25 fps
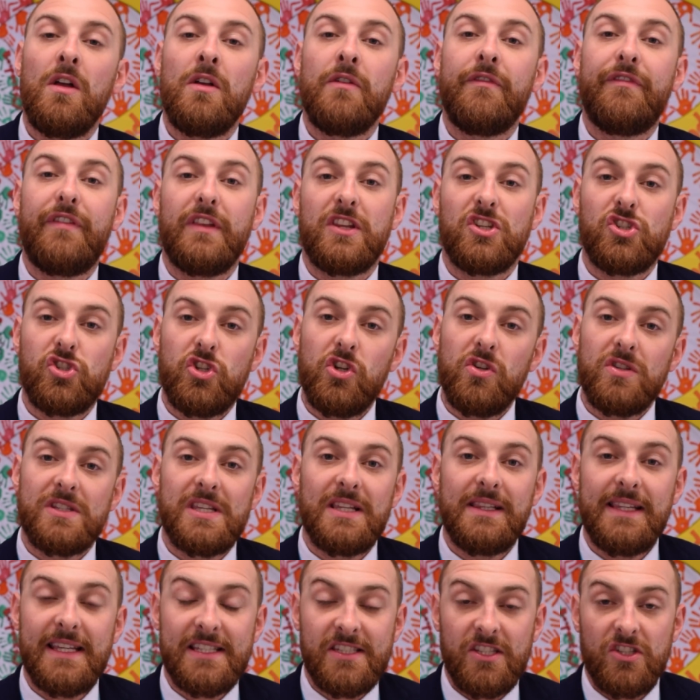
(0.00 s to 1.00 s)
for the student
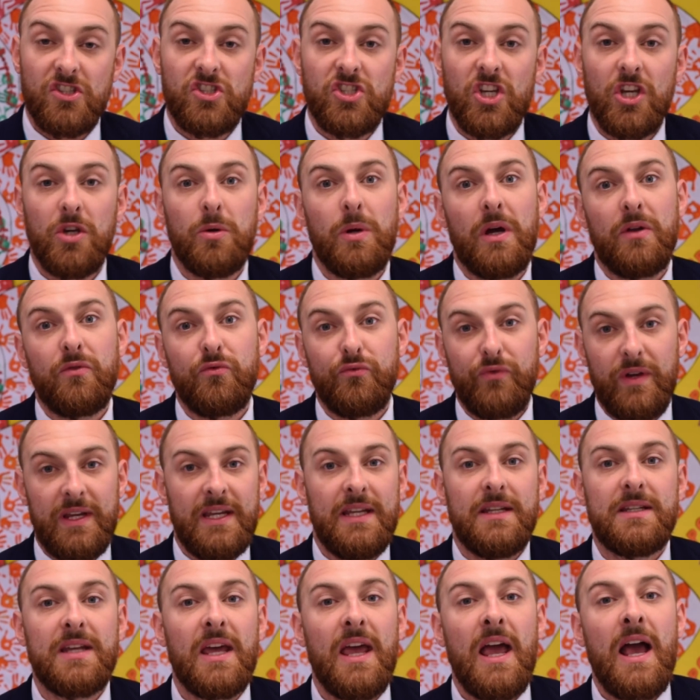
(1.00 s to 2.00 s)
to listen to and
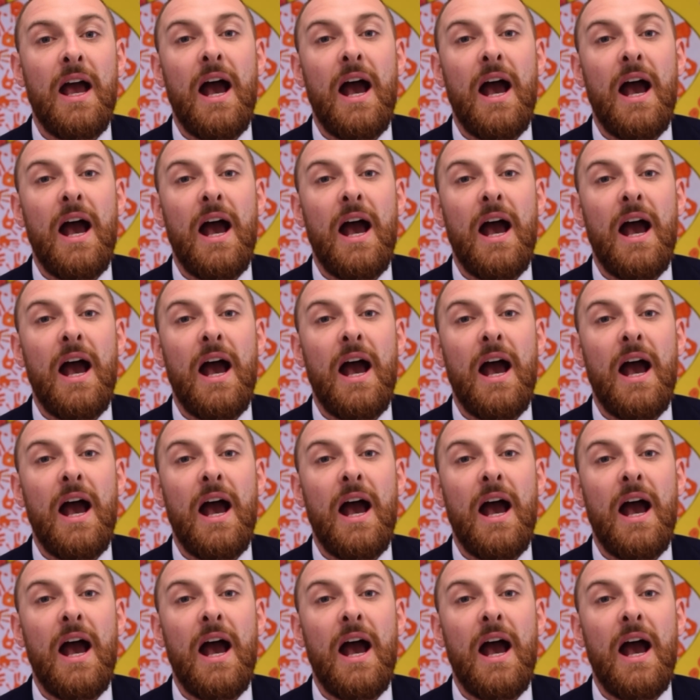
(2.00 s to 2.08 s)
read,